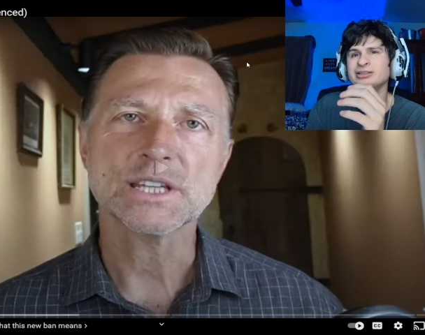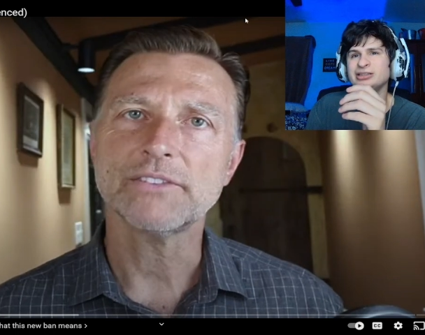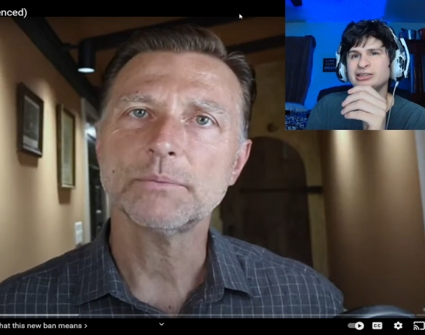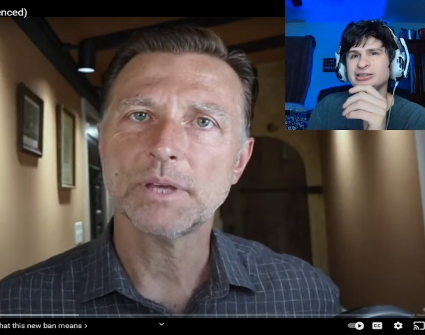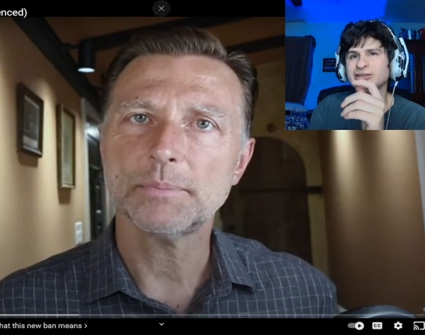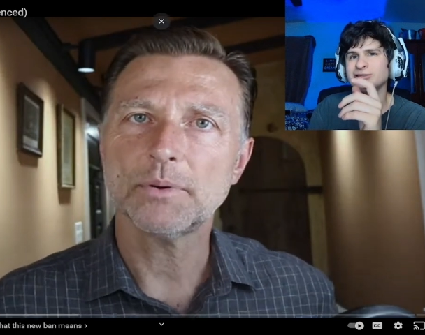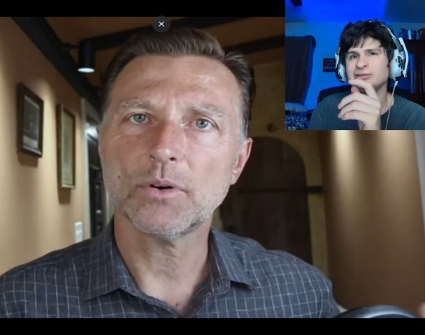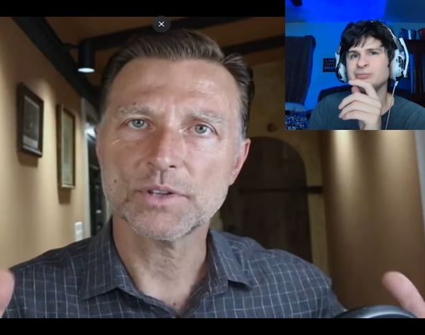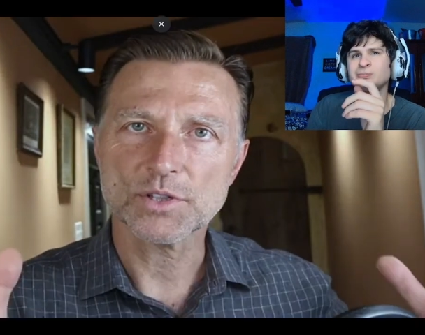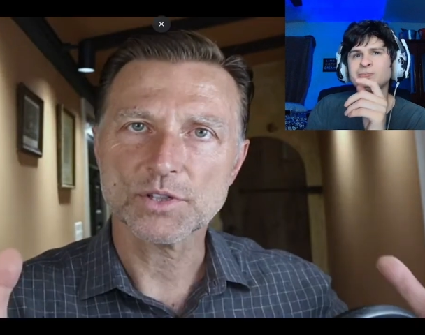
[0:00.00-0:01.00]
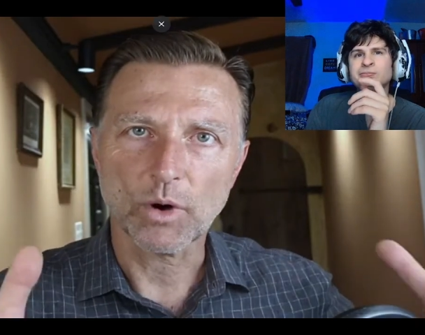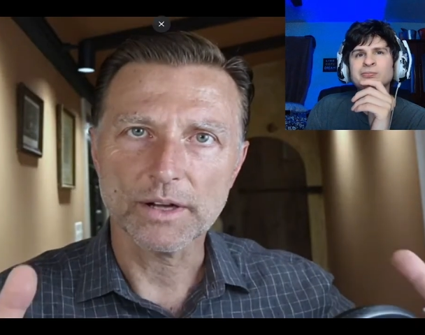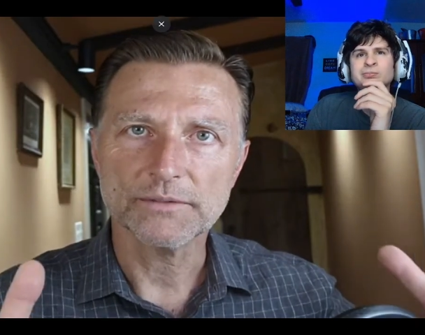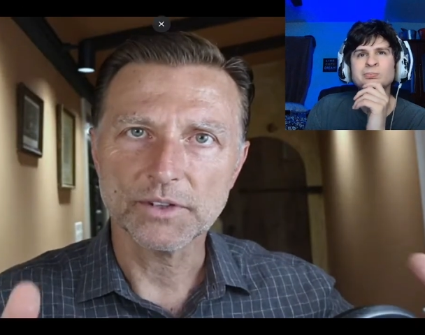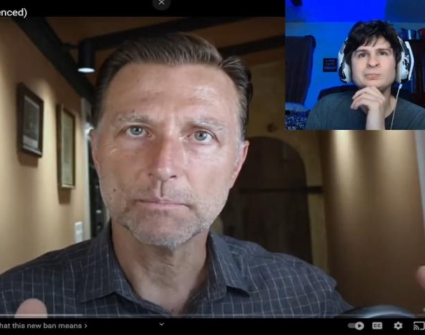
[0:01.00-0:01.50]
Speaker 1: giving people this
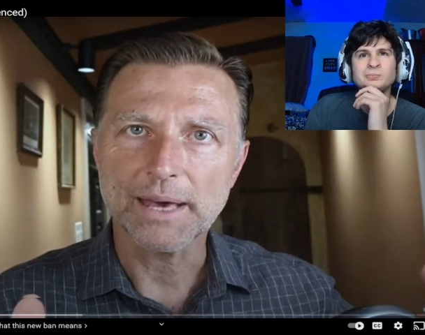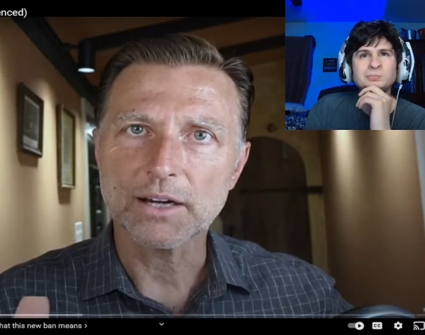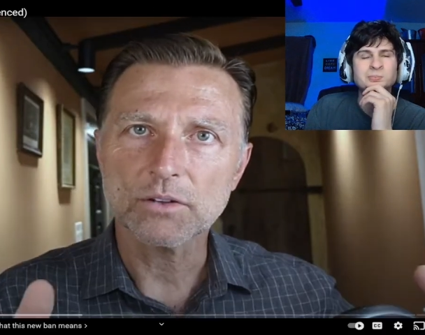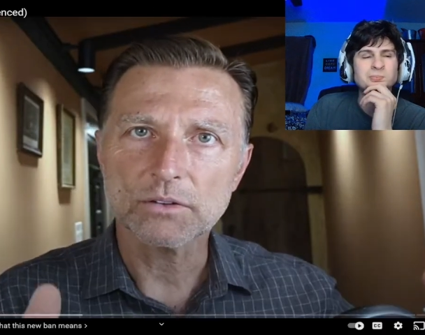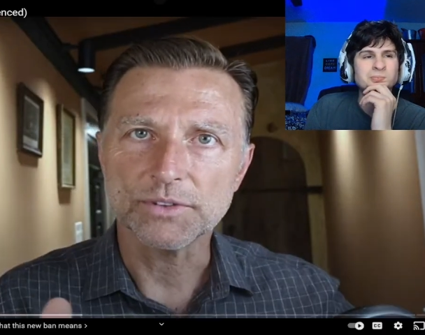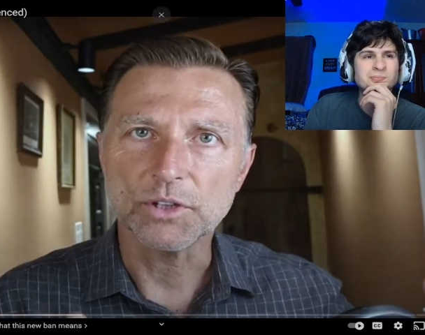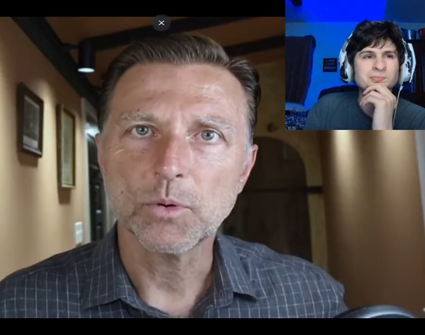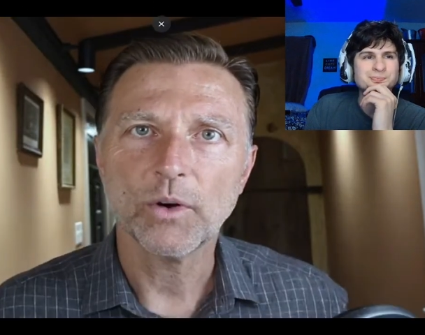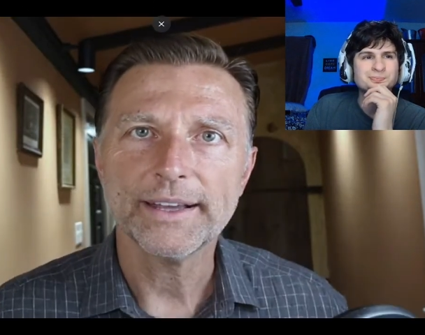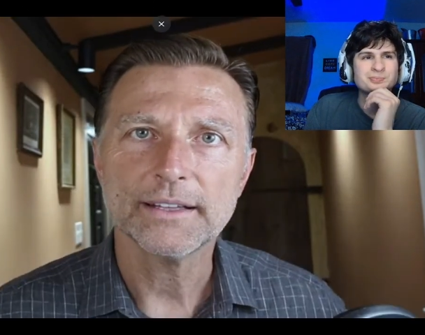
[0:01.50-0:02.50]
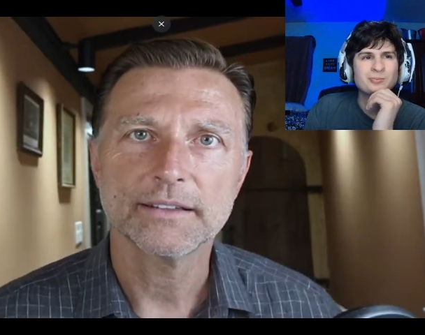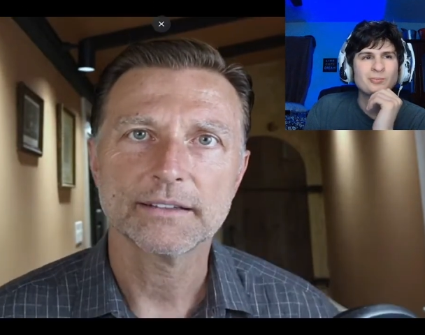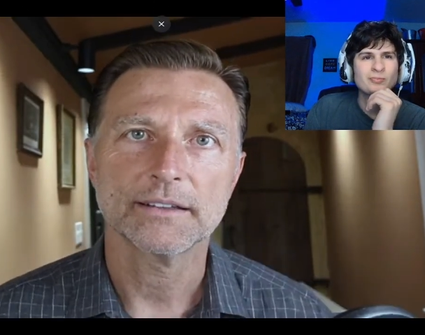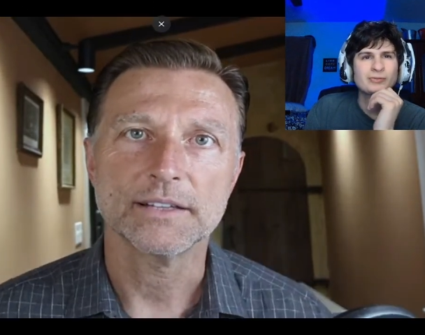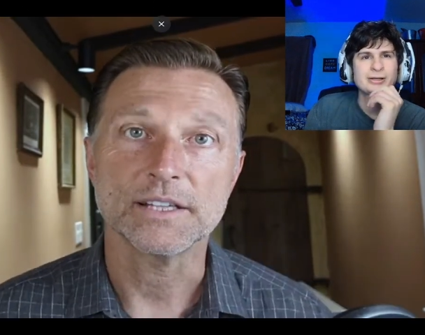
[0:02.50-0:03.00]
one medical viewpoint,
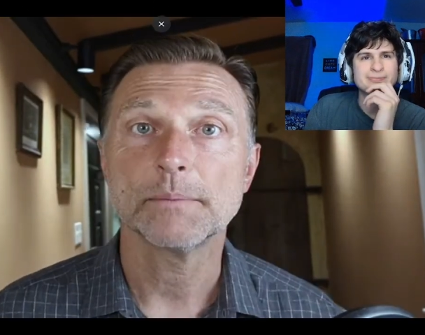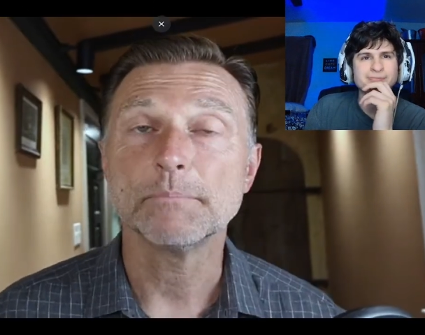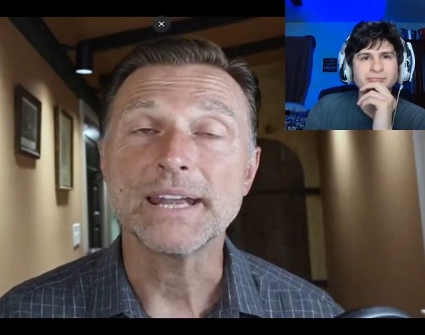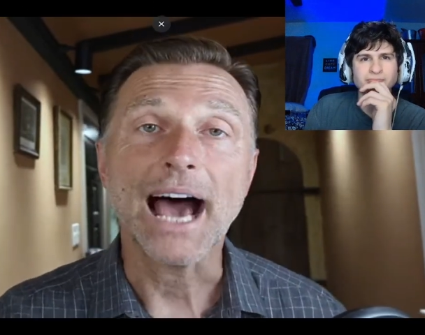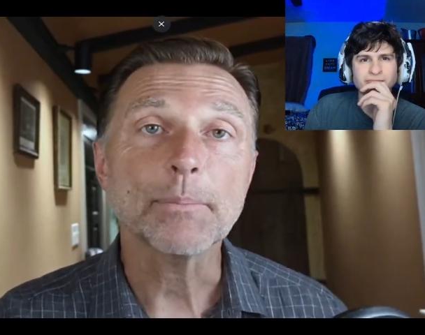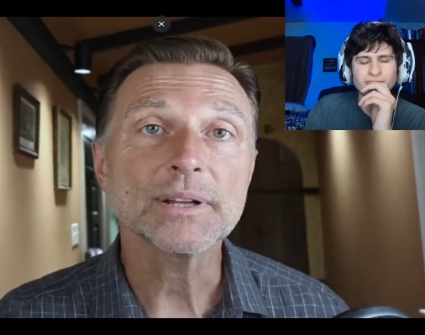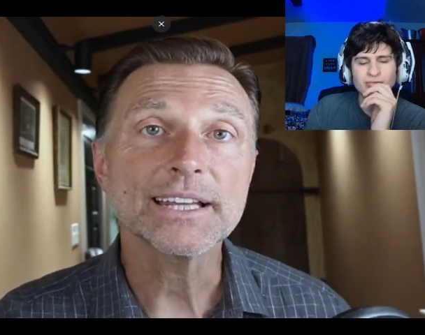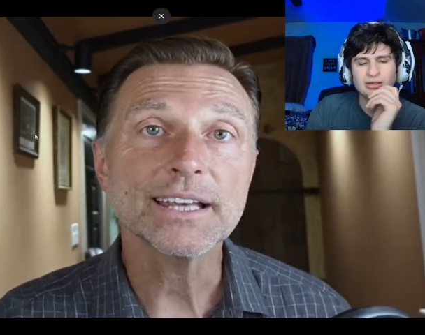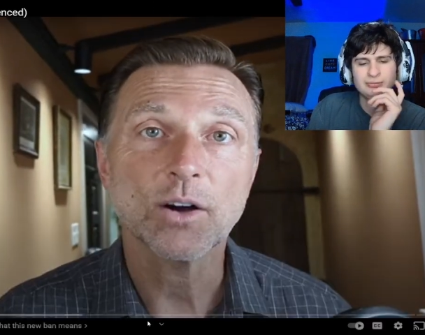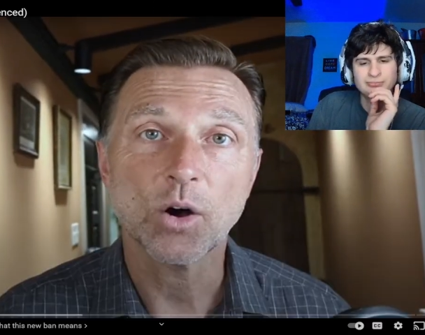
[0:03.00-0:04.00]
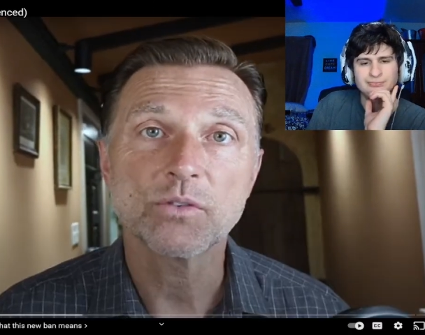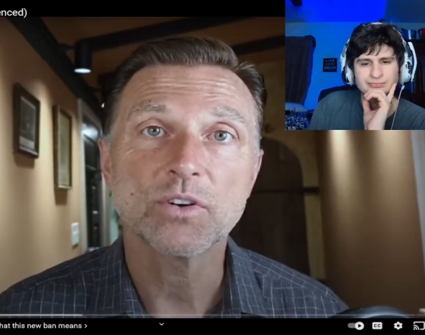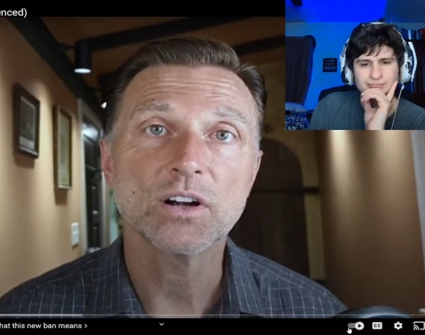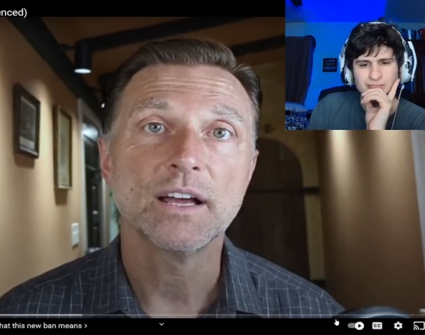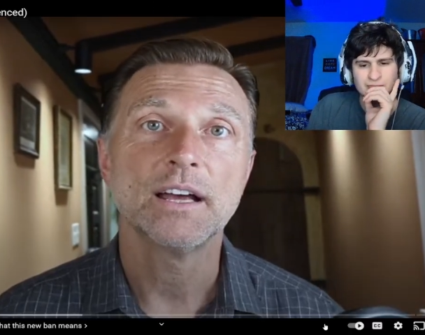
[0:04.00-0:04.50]
this monopoly
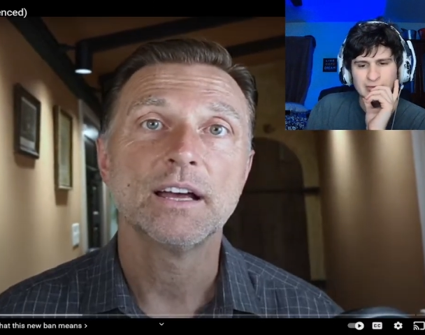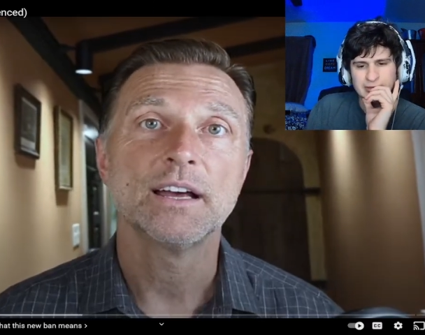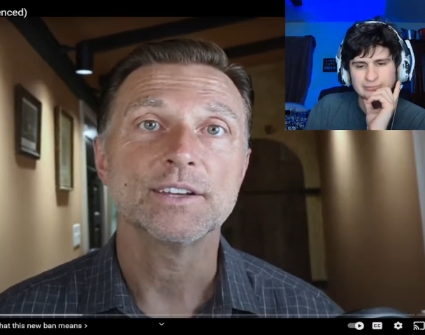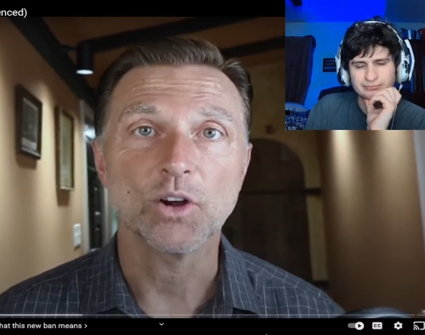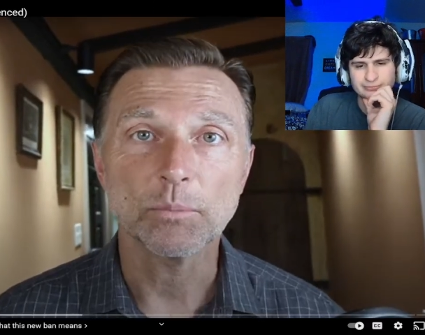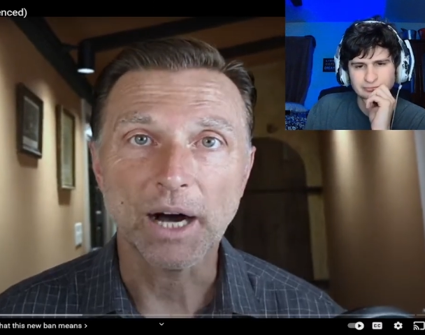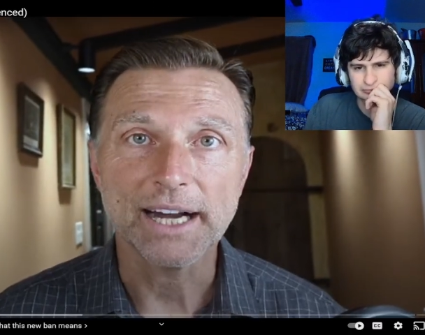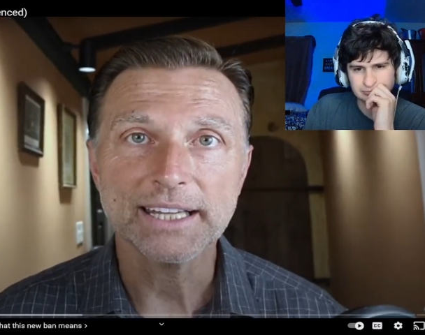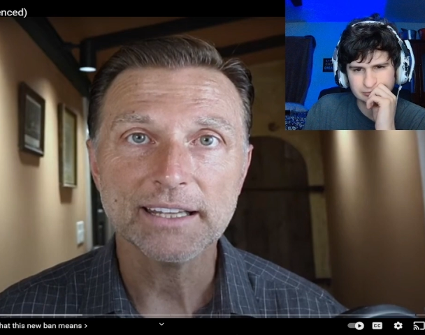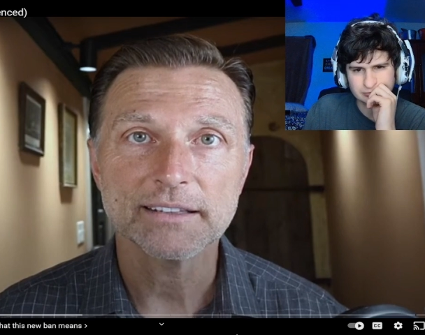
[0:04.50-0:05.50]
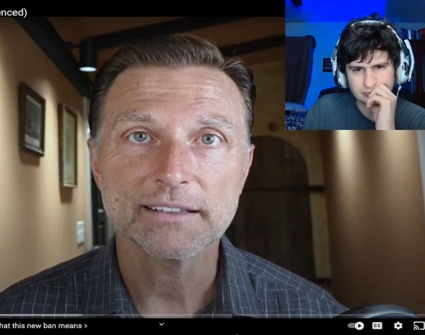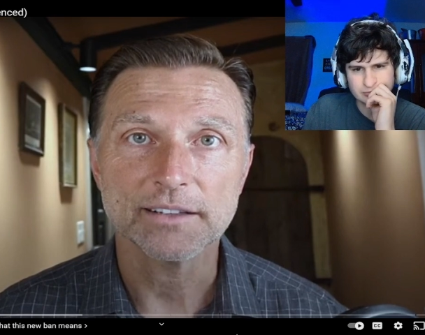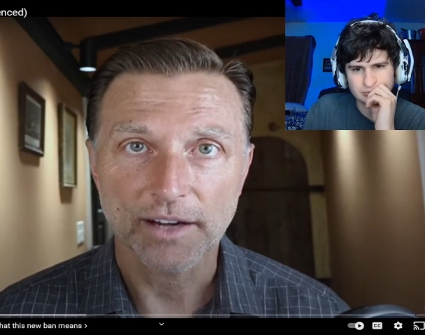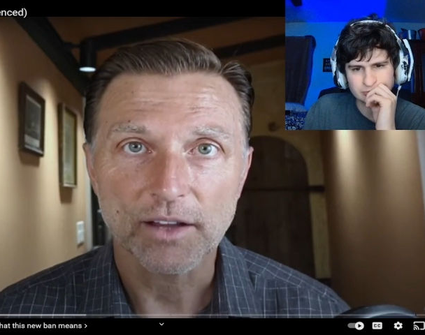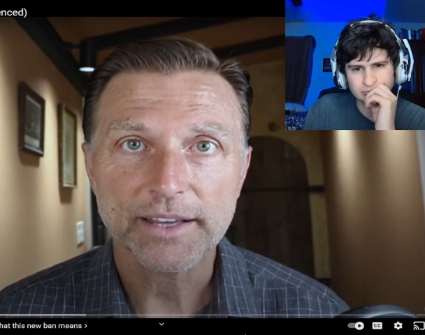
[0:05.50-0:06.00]
over your body,
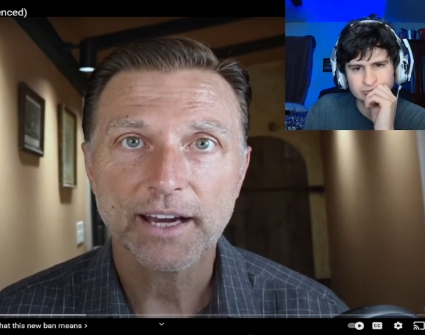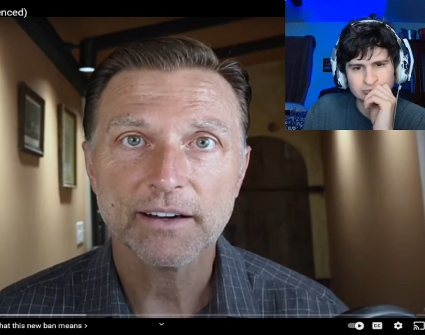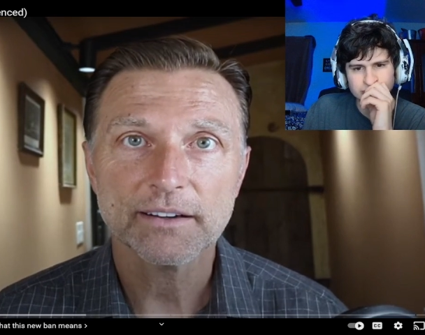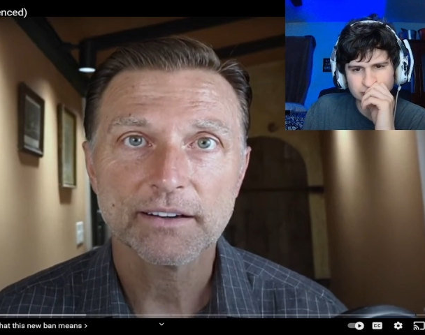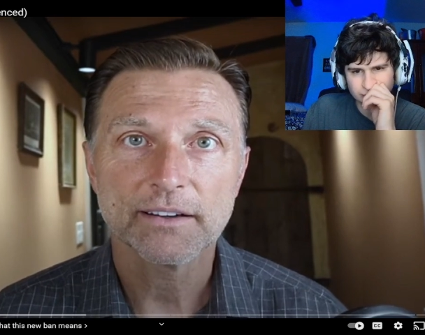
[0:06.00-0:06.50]
your healthcare,